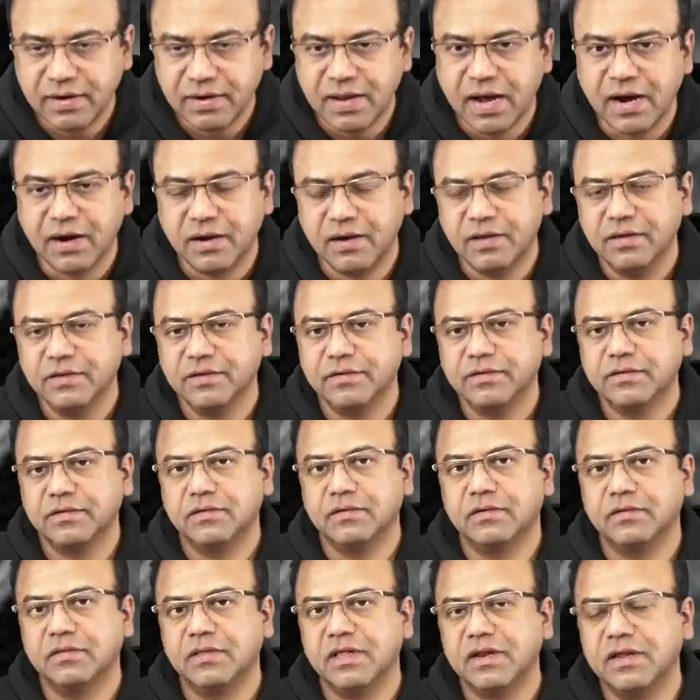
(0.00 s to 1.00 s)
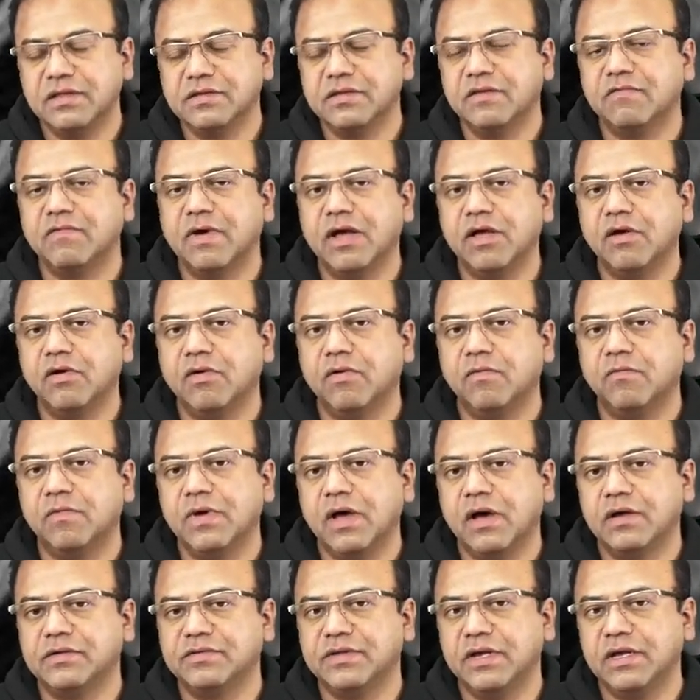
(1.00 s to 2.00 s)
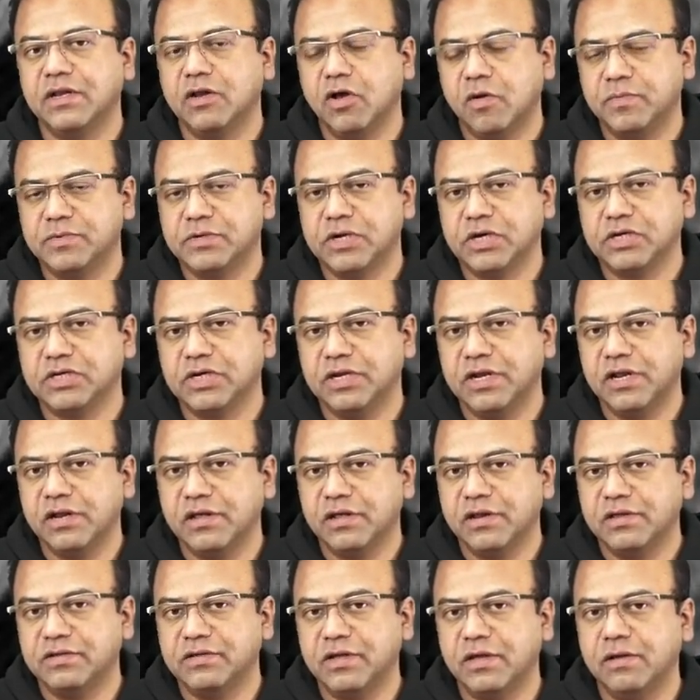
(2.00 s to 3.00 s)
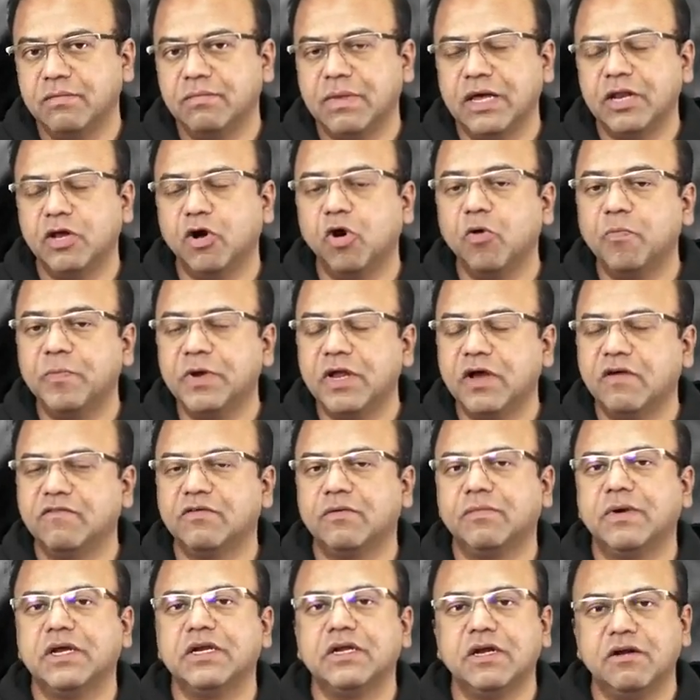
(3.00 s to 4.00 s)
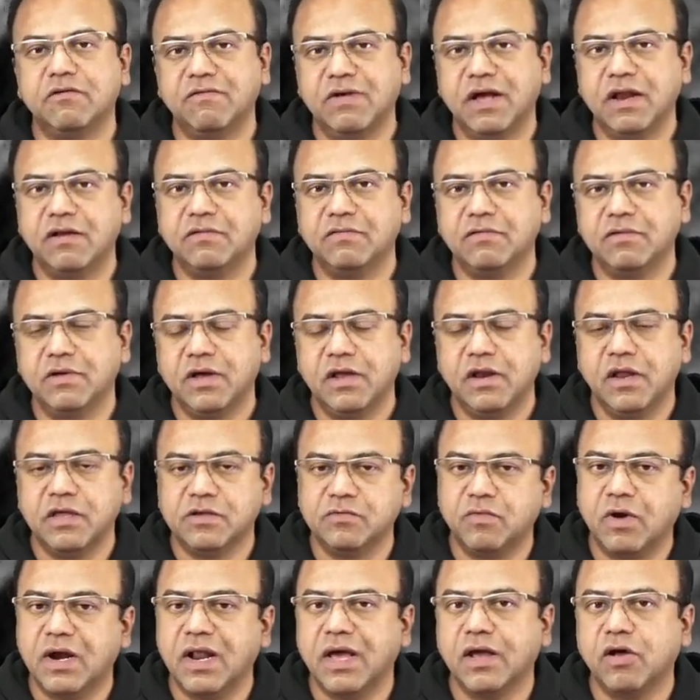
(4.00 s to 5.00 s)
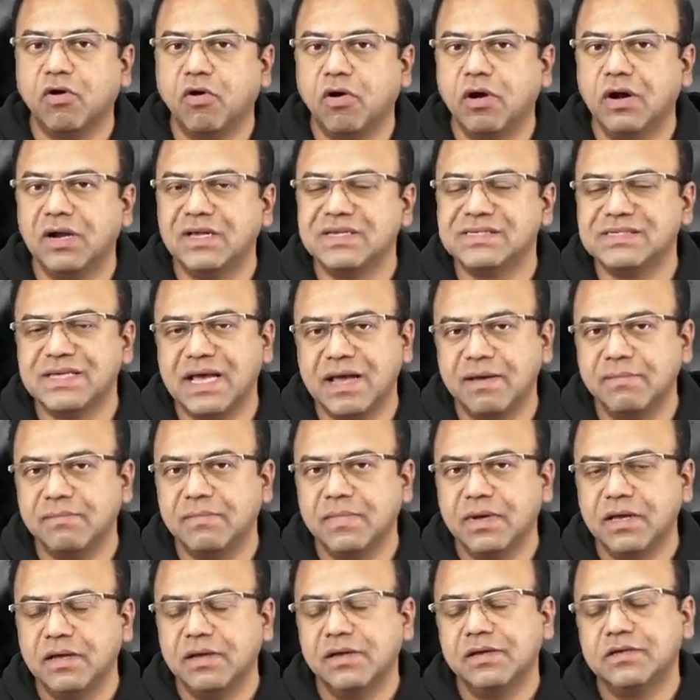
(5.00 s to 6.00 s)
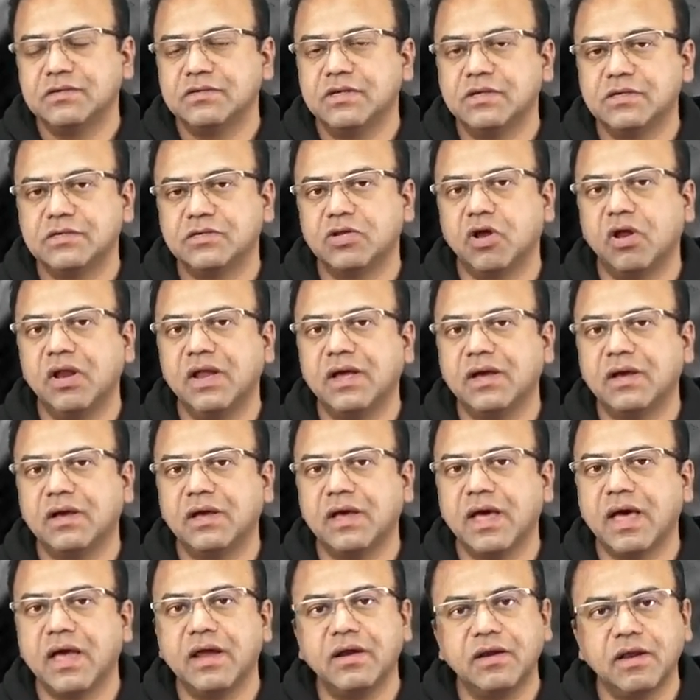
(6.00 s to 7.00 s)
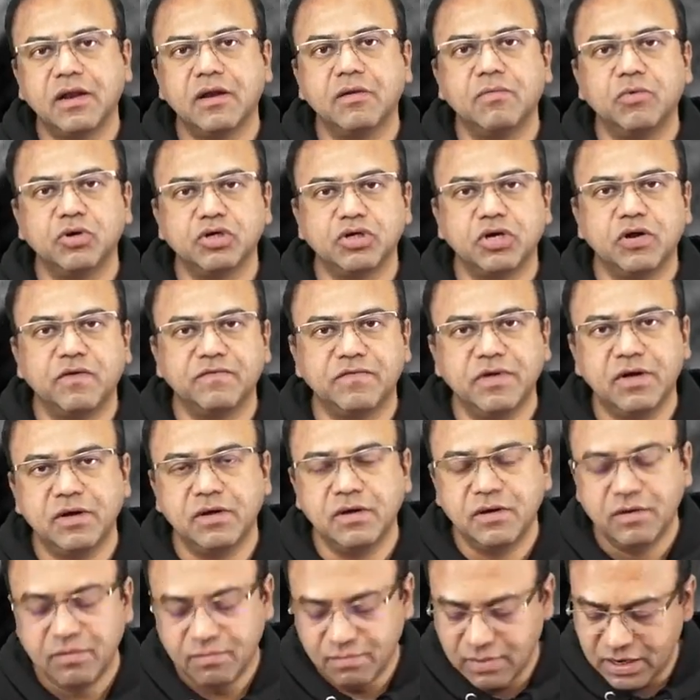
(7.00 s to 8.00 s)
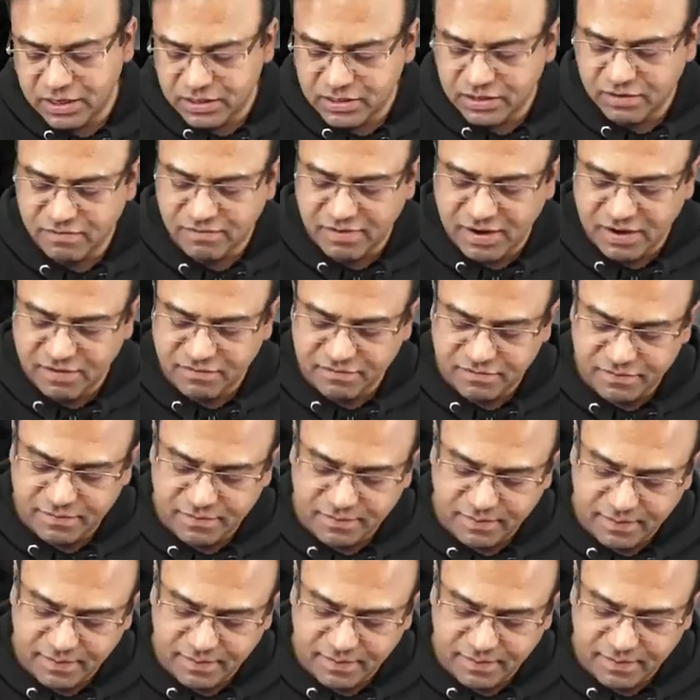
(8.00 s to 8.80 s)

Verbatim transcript: That is the reason why uh, we are seeing the obstruction increasing by the opening of the mitral valve. This is what I call SAM, systolic anterior motion of the mitral valve.